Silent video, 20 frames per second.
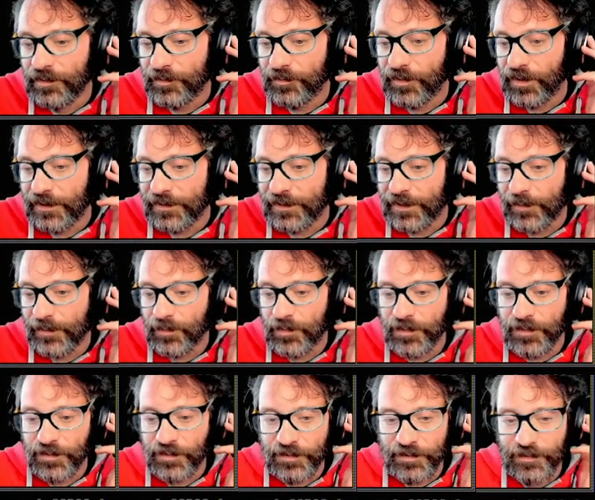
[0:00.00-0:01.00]
my
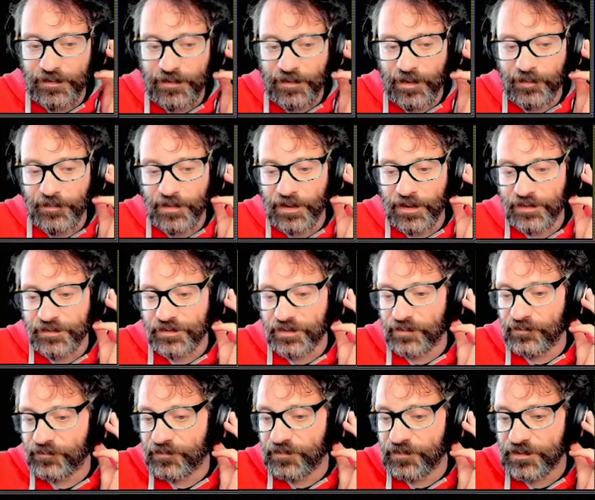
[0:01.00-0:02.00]
capabilities that much.
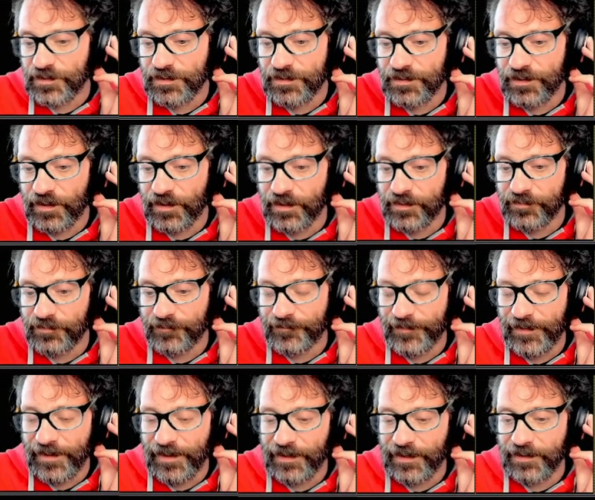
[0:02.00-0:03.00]
I'm just kind of
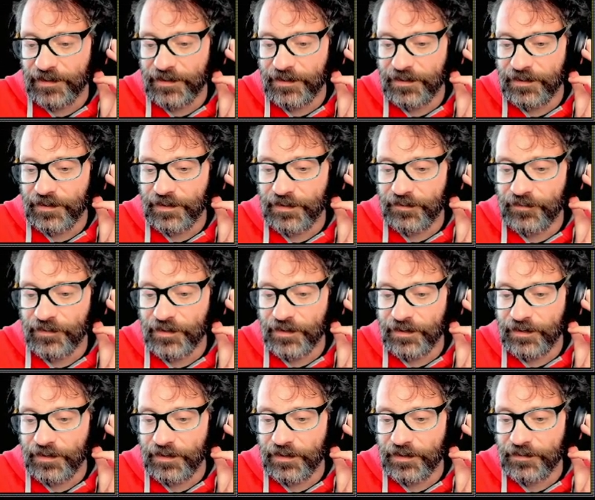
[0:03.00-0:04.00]
hanging in there right
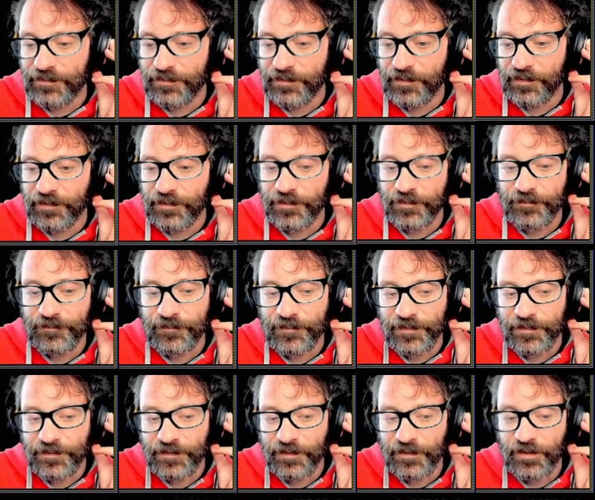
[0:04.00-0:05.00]
now, so
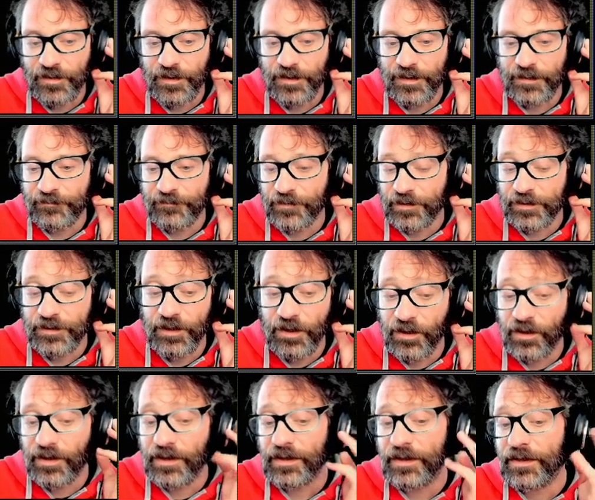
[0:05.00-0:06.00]
let's go higher. If I can
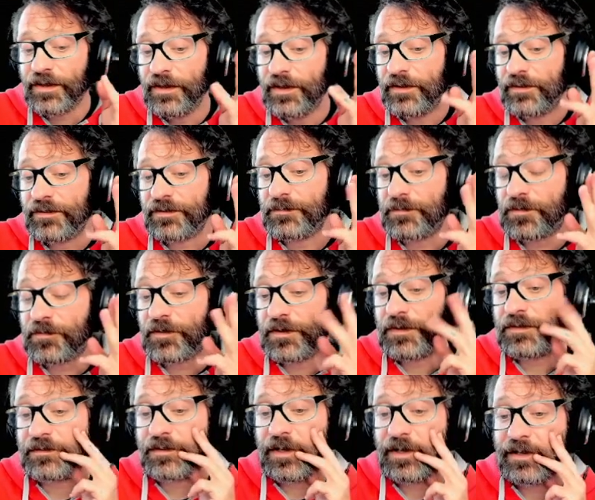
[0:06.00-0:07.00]
hire some
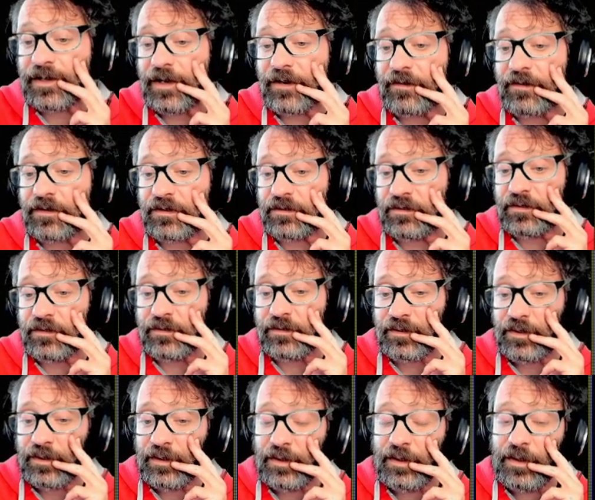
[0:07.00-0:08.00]
3-star characters,
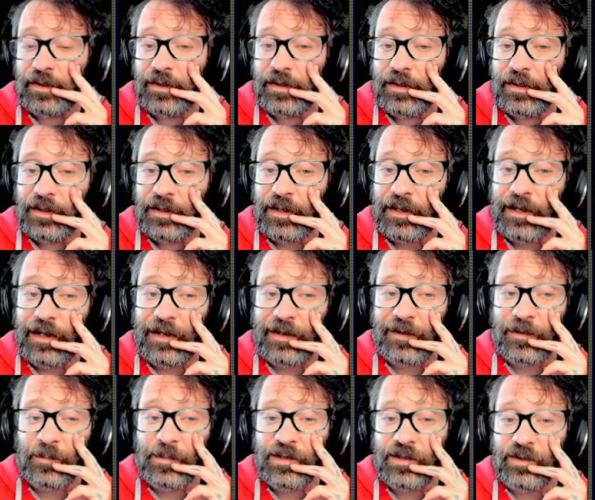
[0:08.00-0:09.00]

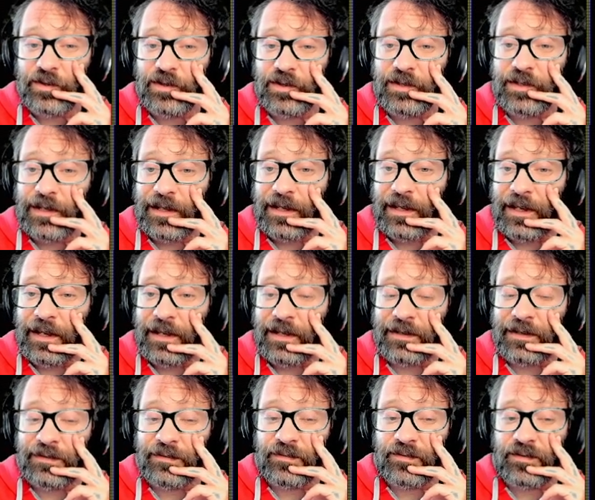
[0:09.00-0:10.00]
it'll be good,
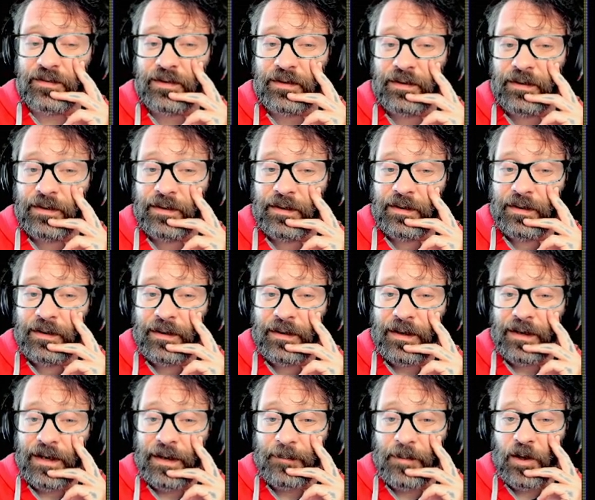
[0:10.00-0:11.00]
and
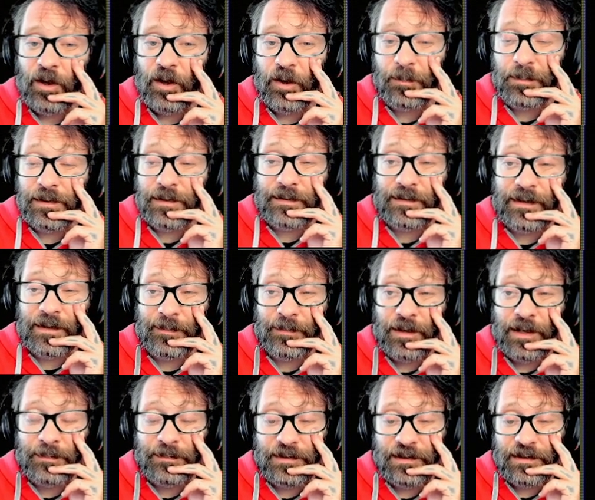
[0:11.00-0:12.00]
I'm hoping there
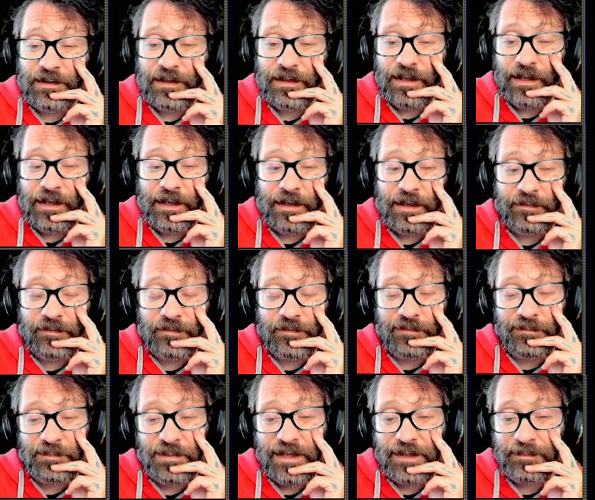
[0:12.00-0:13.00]
might be a sort
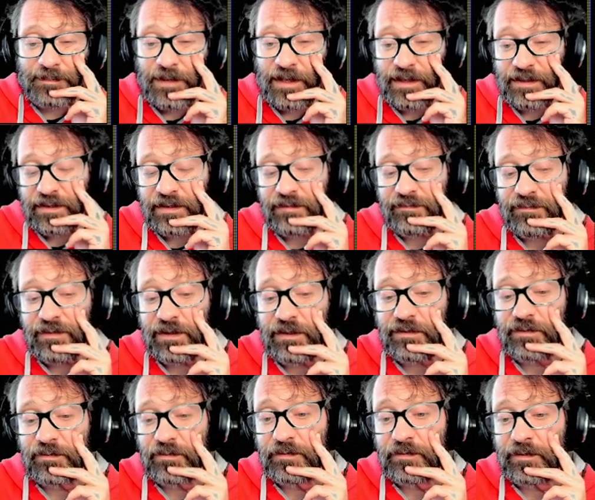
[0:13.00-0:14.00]
of black market
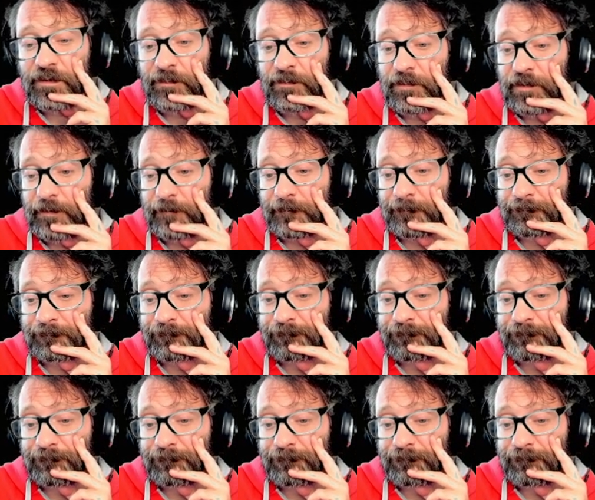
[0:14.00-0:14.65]
event or something